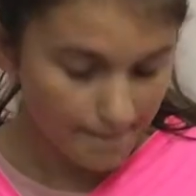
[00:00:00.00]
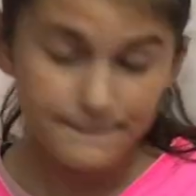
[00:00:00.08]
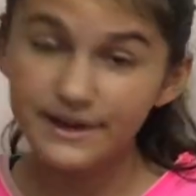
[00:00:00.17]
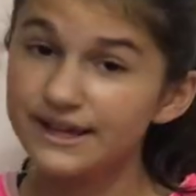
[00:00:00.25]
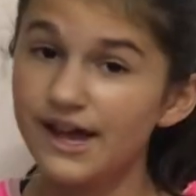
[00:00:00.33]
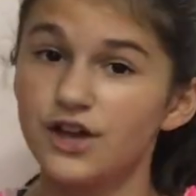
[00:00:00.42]

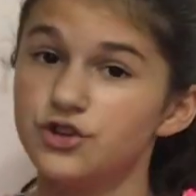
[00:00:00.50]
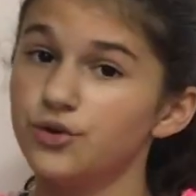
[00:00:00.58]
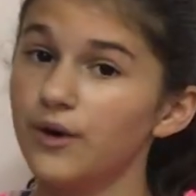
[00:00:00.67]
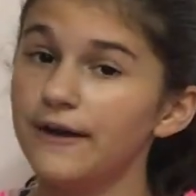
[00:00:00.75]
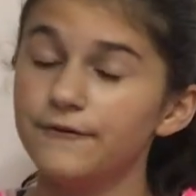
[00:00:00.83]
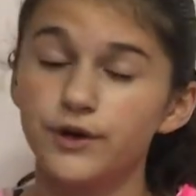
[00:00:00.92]
But yeah,
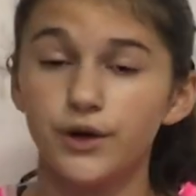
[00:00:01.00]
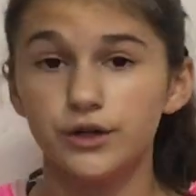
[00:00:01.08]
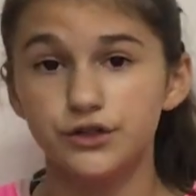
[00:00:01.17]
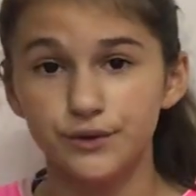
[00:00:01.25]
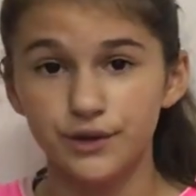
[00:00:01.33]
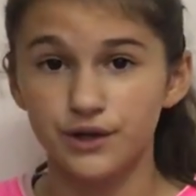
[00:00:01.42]
if you're
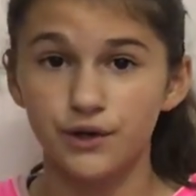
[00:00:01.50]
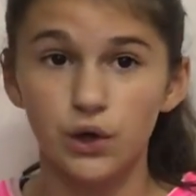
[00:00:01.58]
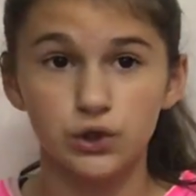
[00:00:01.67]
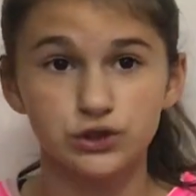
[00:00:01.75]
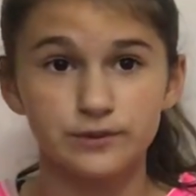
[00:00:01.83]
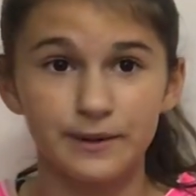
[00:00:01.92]
doing an
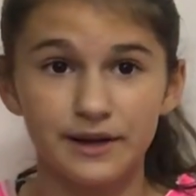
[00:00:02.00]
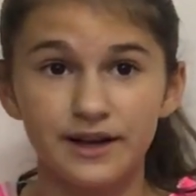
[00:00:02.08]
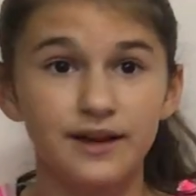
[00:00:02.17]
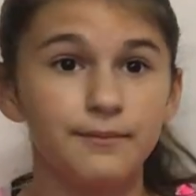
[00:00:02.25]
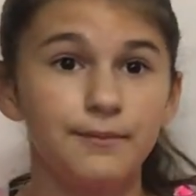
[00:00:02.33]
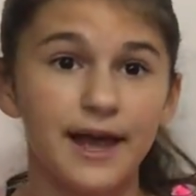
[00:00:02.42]
older
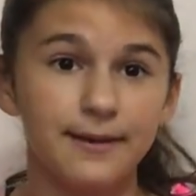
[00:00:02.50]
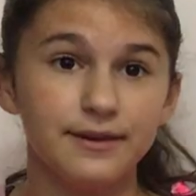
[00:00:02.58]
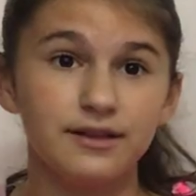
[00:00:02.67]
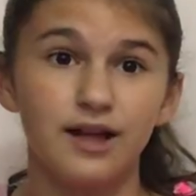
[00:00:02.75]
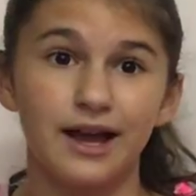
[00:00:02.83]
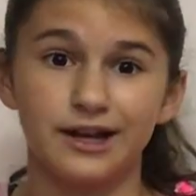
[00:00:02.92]
baby
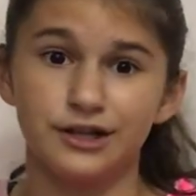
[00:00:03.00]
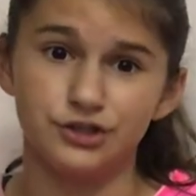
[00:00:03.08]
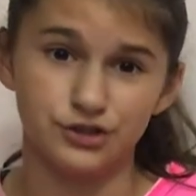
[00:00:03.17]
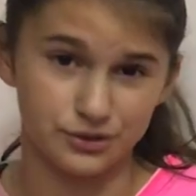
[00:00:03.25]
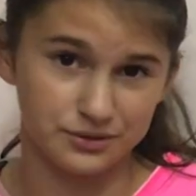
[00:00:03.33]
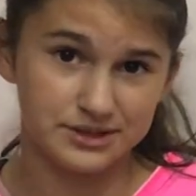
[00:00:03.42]
like a
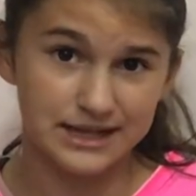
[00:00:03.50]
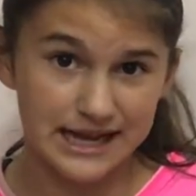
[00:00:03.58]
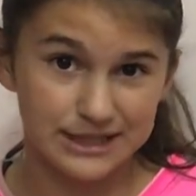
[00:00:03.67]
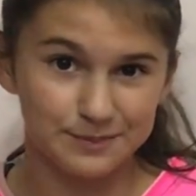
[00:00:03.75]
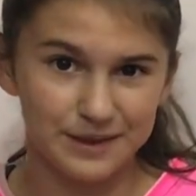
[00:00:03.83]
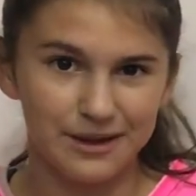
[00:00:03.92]

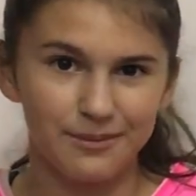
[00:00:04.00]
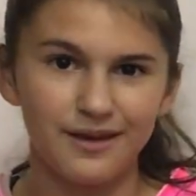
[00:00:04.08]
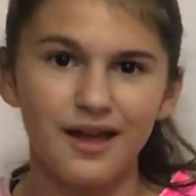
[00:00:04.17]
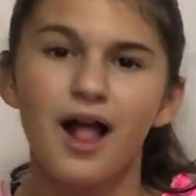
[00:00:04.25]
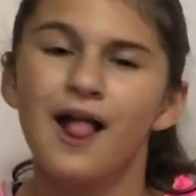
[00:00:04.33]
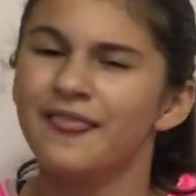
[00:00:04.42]
June-sized baby,
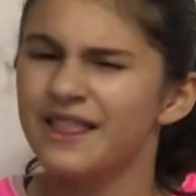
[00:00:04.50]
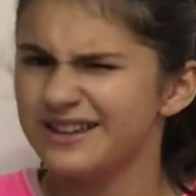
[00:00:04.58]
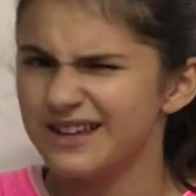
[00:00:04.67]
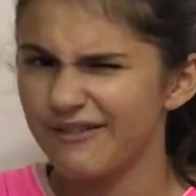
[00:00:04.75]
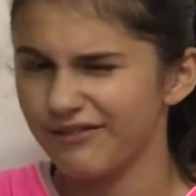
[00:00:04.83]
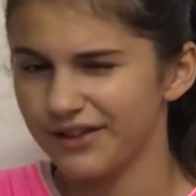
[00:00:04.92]
then
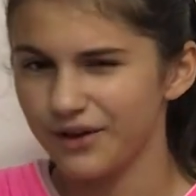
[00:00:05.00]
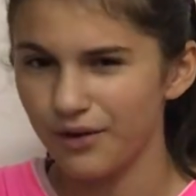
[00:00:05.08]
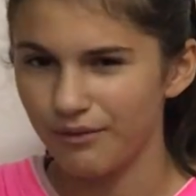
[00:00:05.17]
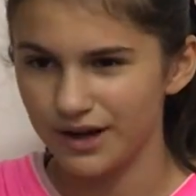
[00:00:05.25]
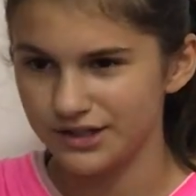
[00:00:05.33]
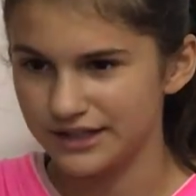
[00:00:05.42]
definitely go
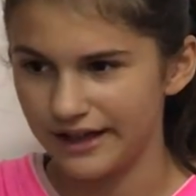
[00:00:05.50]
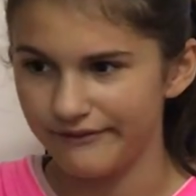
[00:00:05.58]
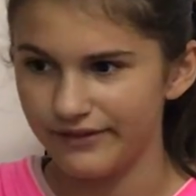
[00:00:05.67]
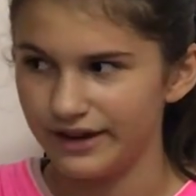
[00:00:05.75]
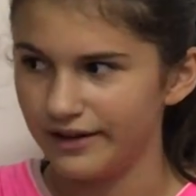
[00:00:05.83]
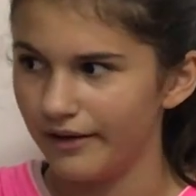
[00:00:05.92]
watch that
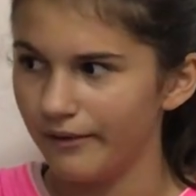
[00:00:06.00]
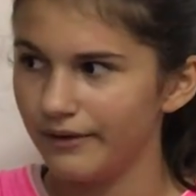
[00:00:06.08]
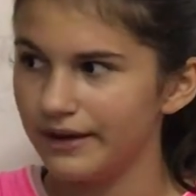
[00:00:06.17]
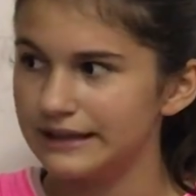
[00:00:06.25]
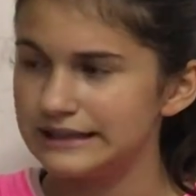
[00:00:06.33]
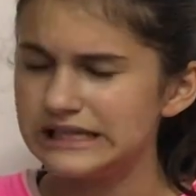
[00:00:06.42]
video.
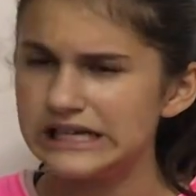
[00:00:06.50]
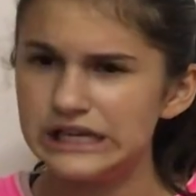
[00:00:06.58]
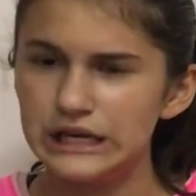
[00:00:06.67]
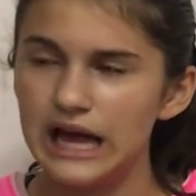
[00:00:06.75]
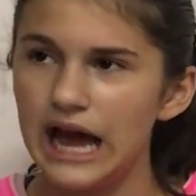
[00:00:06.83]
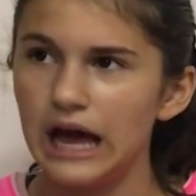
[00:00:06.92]

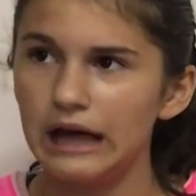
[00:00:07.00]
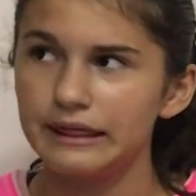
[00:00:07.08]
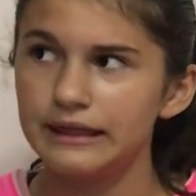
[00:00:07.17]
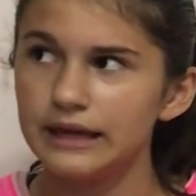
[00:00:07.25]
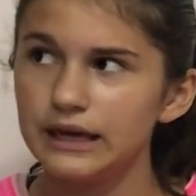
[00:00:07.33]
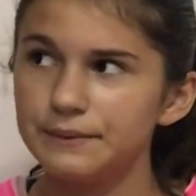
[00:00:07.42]
I
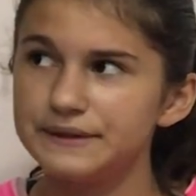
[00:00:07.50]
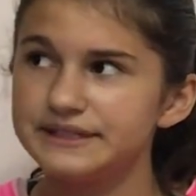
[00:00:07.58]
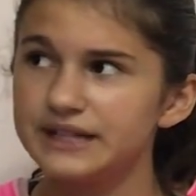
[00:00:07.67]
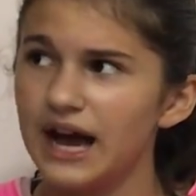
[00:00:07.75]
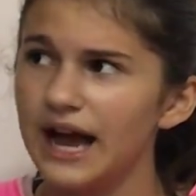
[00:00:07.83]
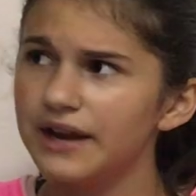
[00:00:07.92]
think it was
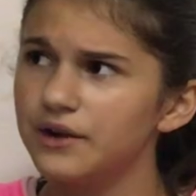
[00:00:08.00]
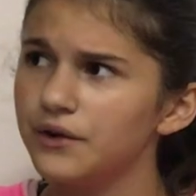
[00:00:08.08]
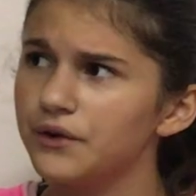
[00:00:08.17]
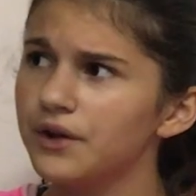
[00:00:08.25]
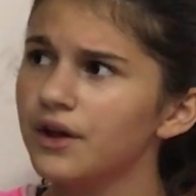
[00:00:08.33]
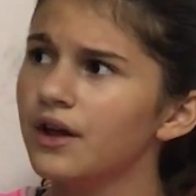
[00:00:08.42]

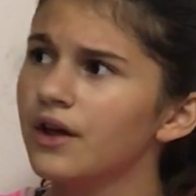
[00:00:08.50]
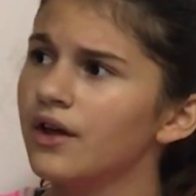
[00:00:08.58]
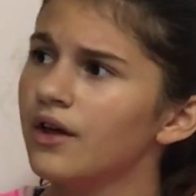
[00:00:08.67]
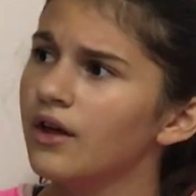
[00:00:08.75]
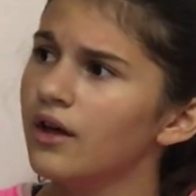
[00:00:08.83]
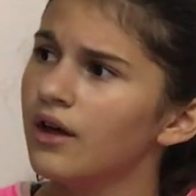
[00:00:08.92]
titled
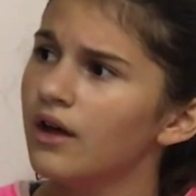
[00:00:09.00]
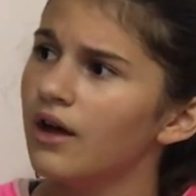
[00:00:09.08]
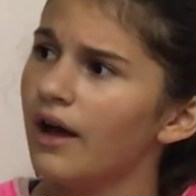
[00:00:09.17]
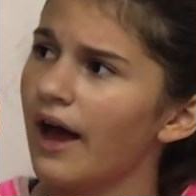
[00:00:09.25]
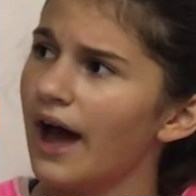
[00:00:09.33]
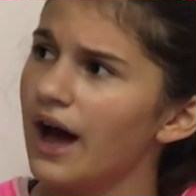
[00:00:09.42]

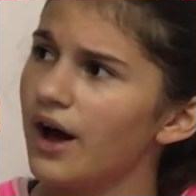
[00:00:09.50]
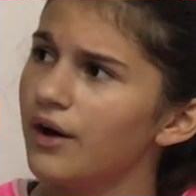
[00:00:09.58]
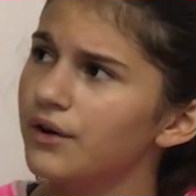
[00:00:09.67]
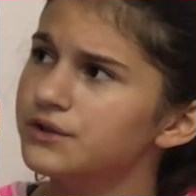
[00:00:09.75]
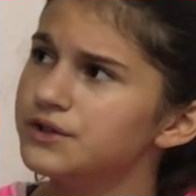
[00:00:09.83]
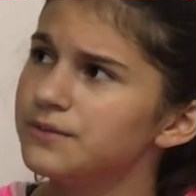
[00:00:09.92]

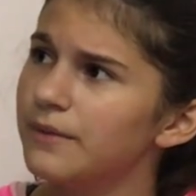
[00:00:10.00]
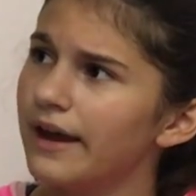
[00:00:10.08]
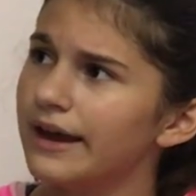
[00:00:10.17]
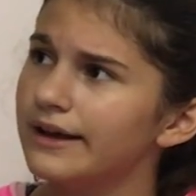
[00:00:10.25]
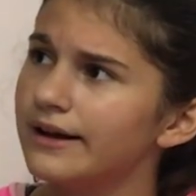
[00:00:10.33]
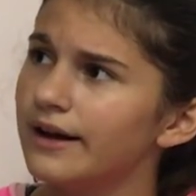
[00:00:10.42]
How to
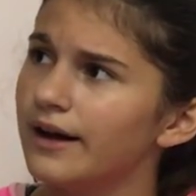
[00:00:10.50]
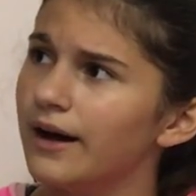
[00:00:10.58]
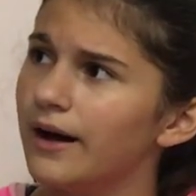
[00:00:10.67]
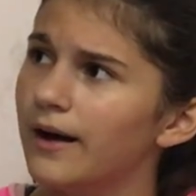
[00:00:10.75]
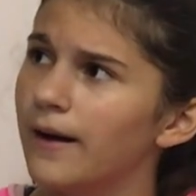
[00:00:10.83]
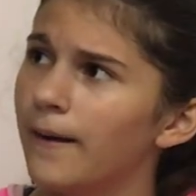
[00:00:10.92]
Make
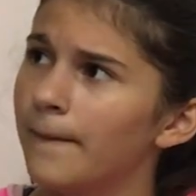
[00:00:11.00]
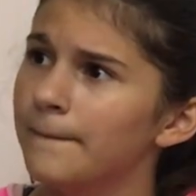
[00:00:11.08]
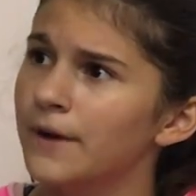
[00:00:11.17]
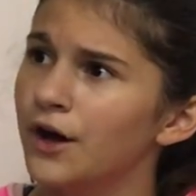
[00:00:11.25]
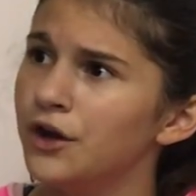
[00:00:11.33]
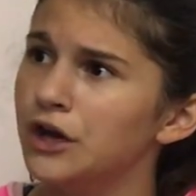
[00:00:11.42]
a
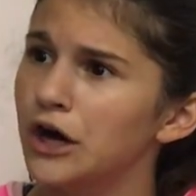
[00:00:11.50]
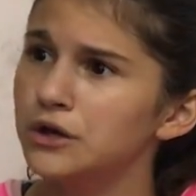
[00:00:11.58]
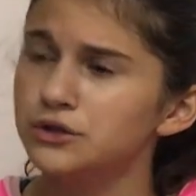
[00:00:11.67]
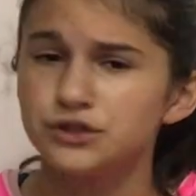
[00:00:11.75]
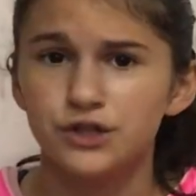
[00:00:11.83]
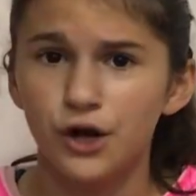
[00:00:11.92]

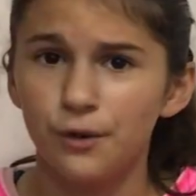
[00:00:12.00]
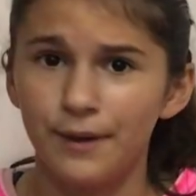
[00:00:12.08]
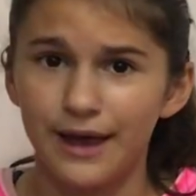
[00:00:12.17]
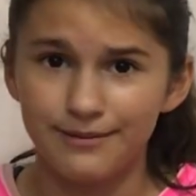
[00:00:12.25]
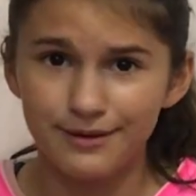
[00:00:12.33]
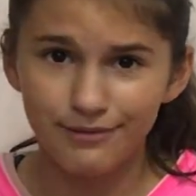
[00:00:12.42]
No-Sew
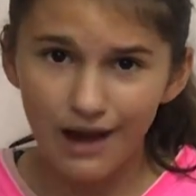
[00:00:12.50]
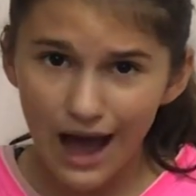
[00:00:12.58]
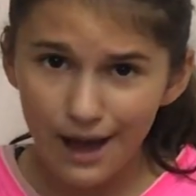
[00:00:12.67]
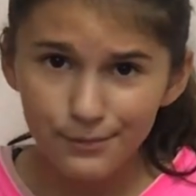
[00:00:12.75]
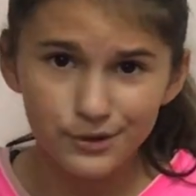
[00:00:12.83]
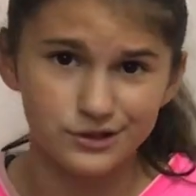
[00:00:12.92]
Baby
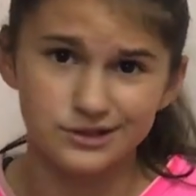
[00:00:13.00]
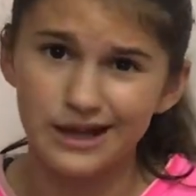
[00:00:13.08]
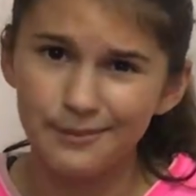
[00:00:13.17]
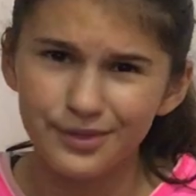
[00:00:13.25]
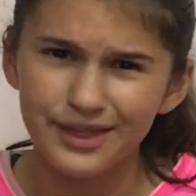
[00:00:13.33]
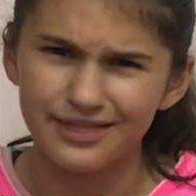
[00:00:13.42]
Wrap or
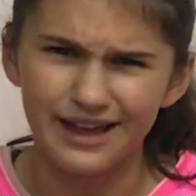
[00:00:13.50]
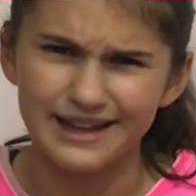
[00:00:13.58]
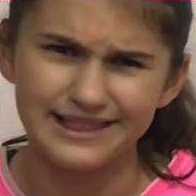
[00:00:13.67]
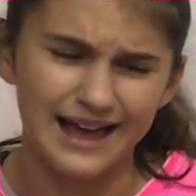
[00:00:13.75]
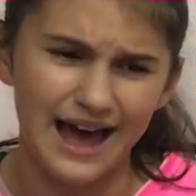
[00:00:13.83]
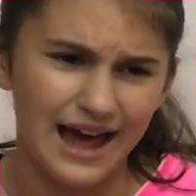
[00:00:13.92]
something
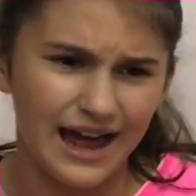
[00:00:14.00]
like that.